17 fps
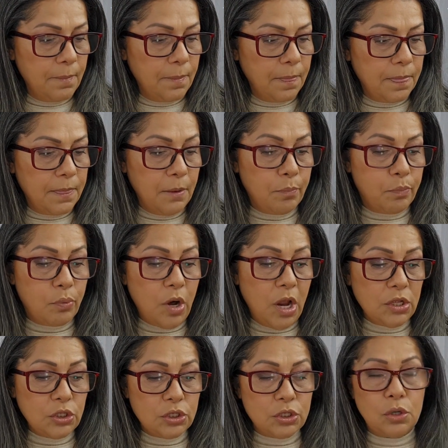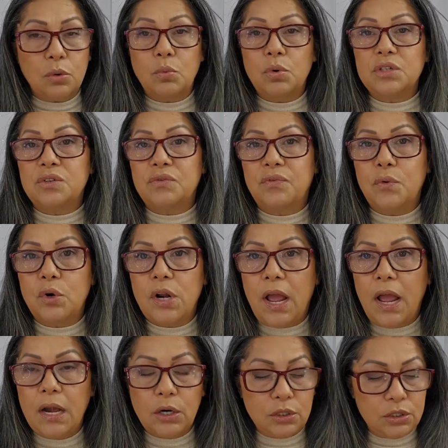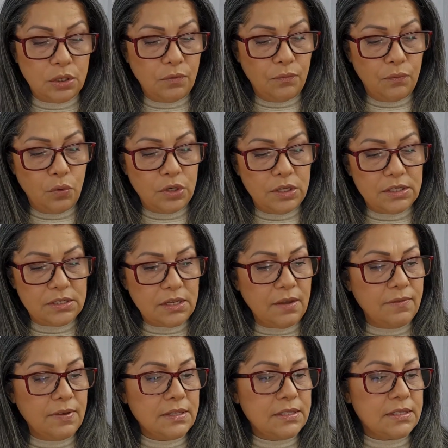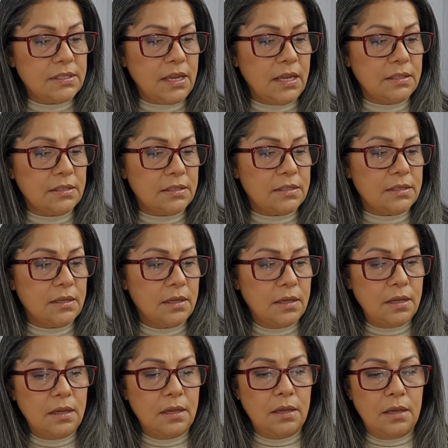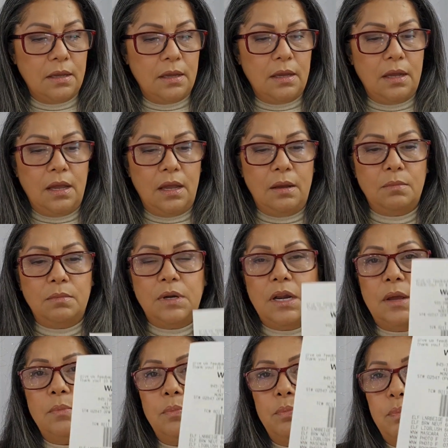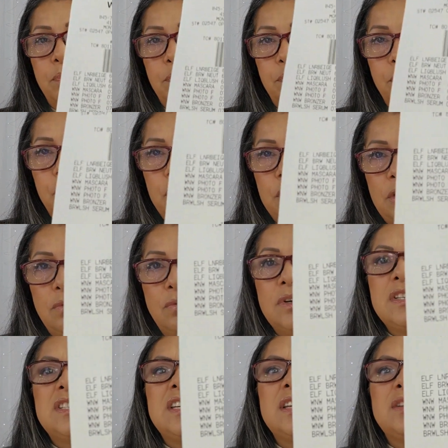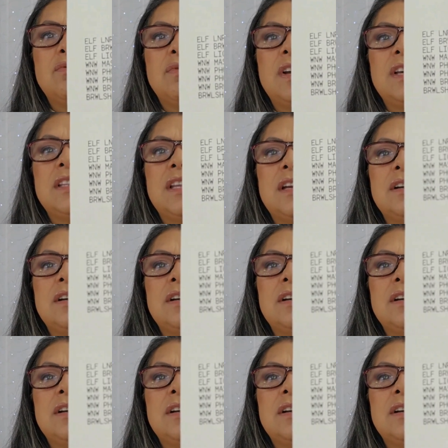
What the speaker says: The bronzer was $4.47. I'm gonna put the receipt right there